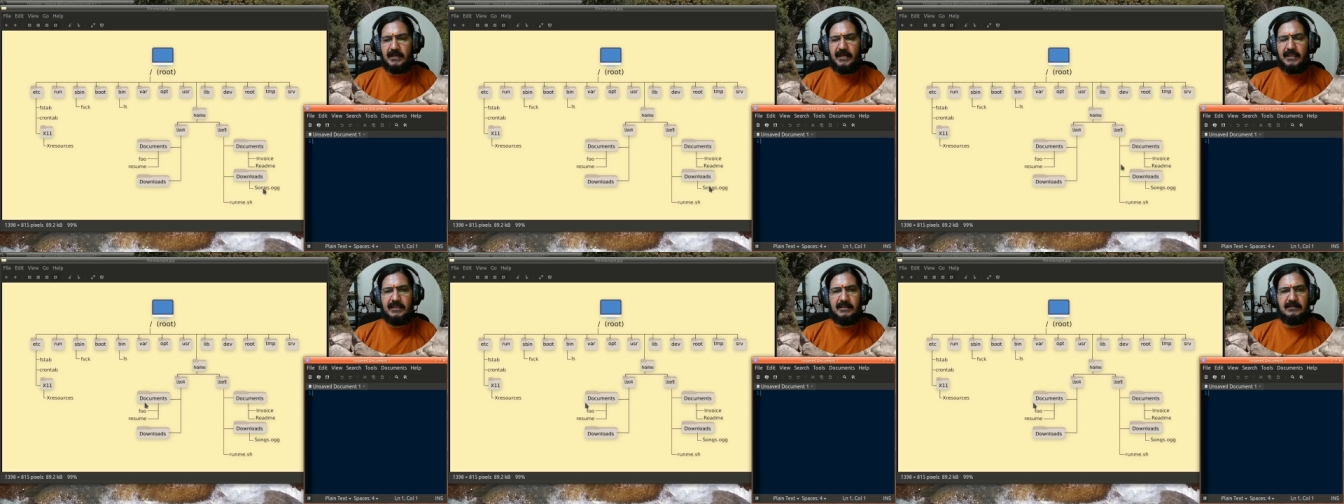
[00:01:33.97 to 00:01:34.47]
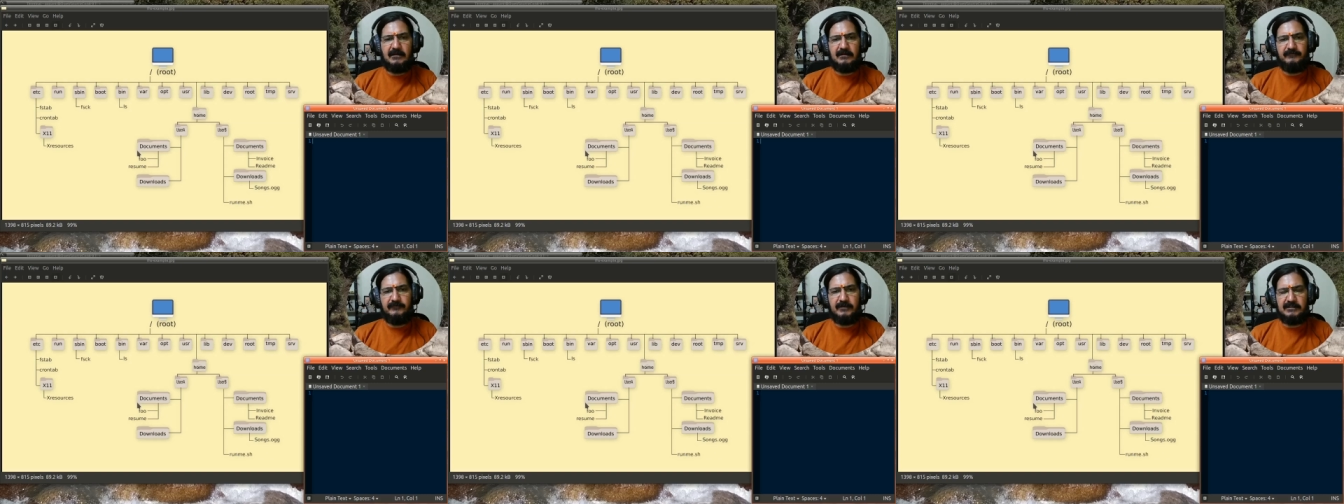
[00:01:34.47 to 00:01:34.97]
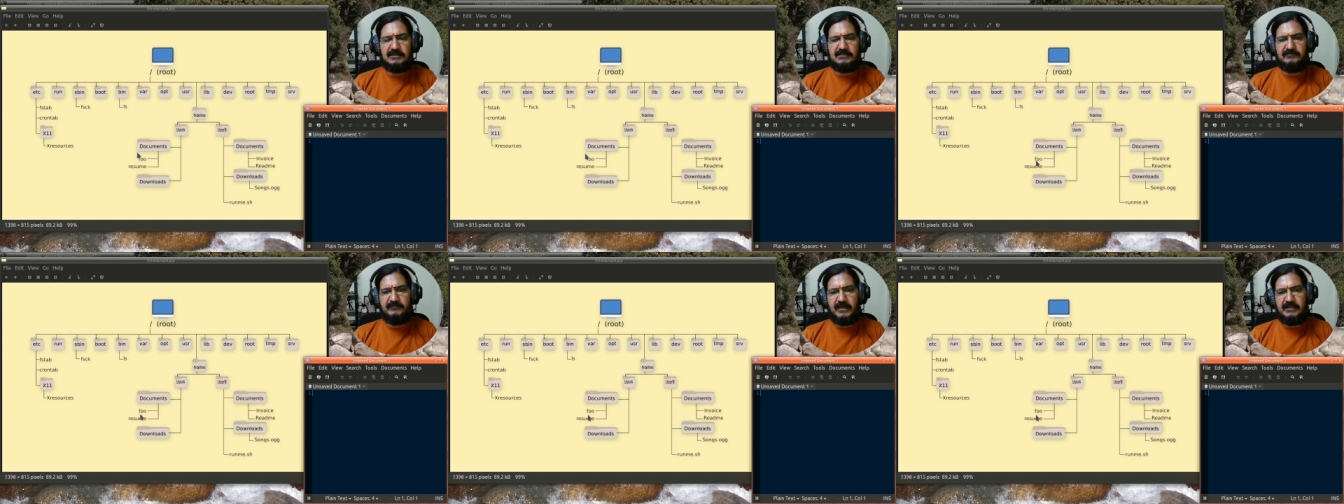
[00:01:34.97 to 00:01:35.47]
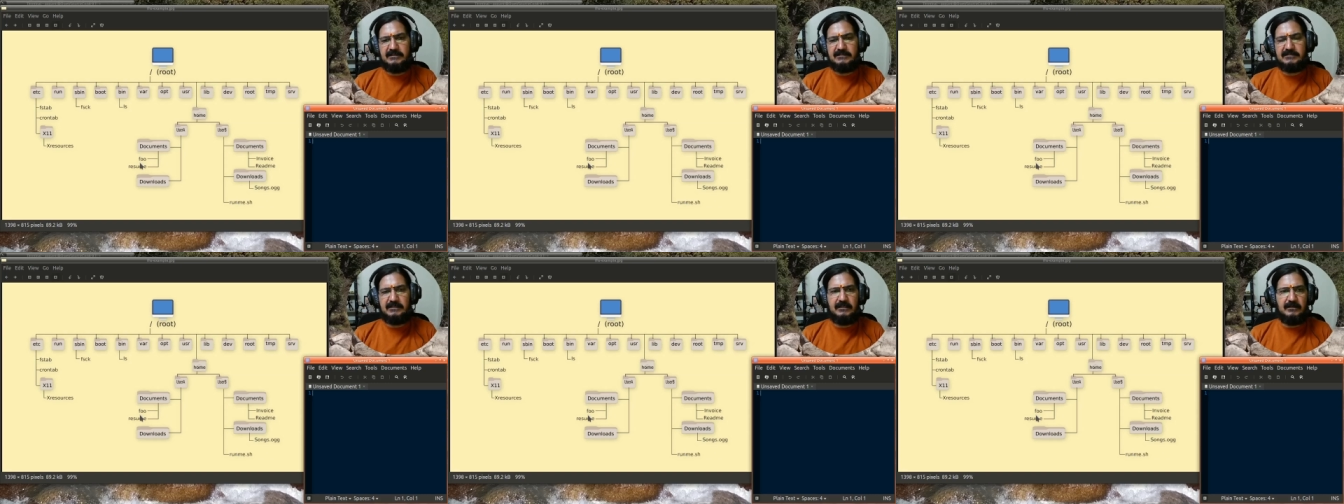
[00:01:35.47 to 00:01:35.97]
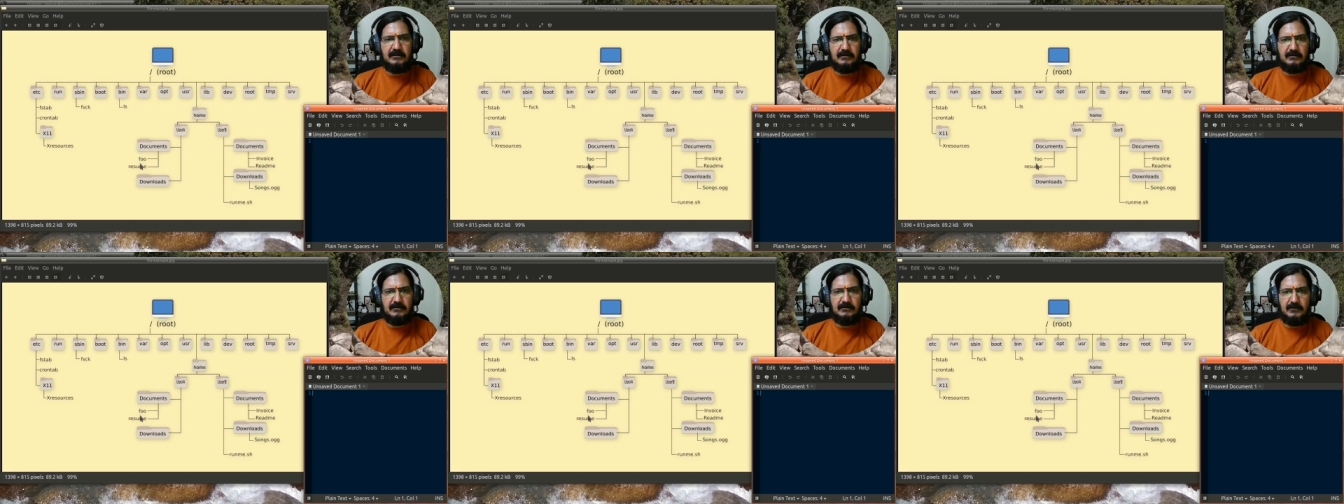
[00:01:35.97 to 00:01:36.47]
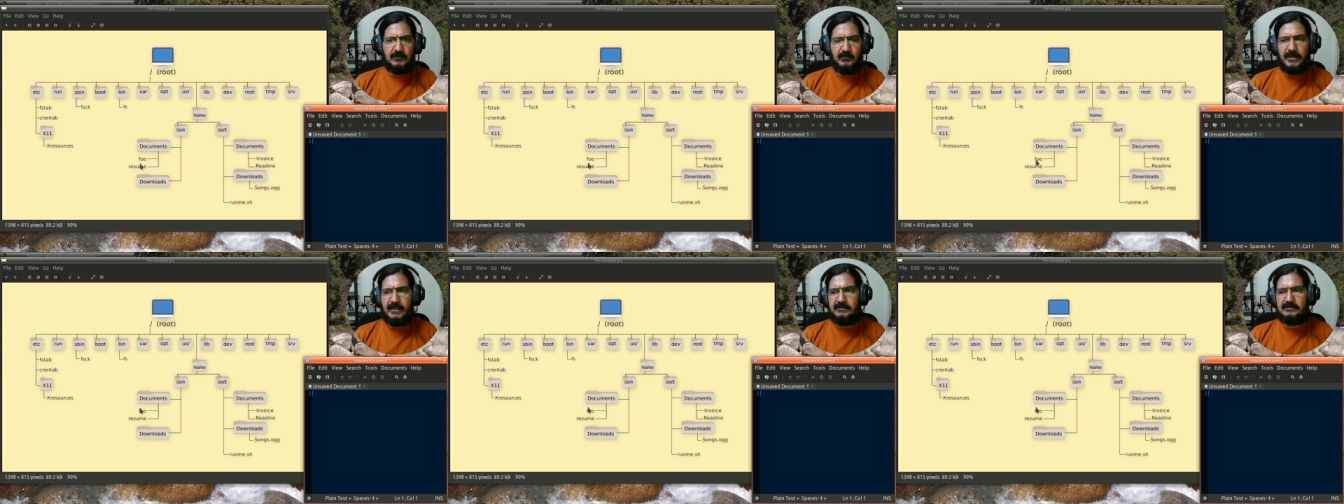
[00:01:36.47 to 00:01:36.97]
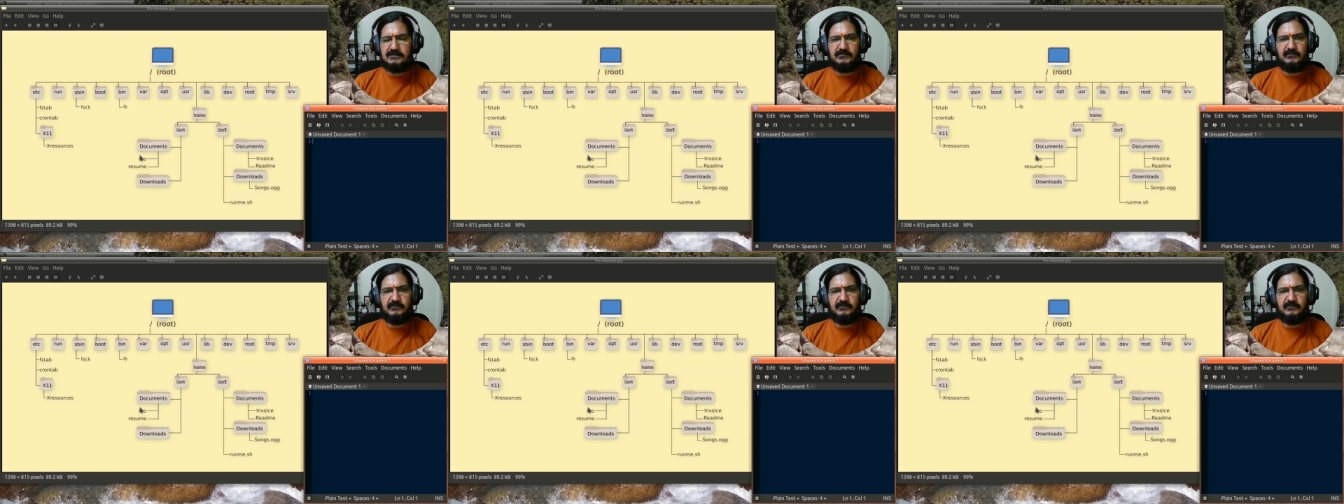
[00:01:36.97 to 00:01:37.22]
I can refer these files in two manners.